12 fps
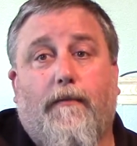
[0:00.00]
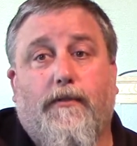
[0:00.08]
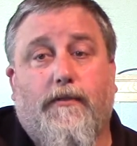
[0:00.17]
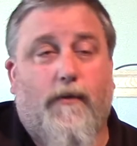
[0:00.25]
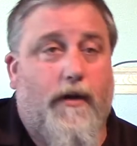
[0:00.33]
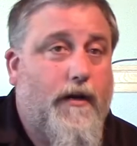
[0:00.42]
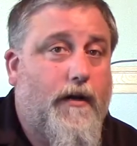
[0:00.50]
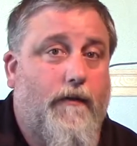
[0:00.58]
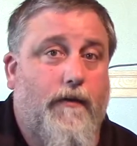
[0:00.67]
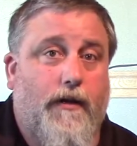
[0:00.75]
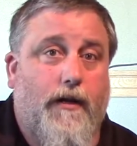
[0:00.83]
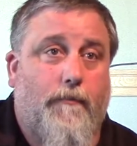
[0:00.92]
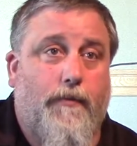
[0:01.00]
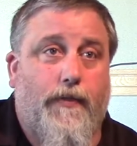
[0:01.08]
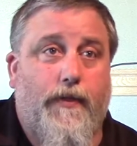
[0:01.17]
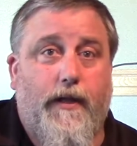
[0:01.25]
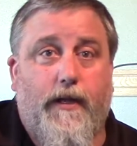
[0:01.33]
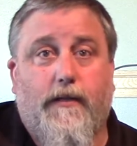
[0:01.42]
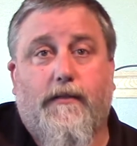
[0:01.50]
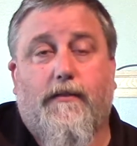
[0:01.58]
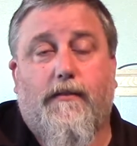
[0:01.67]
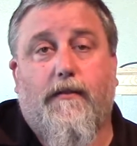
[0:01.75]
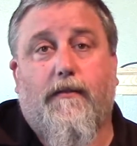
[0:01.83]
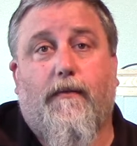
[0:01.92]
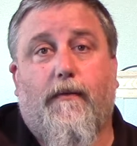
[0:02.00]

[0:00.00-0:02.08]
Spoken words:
Just want to cover a couple things.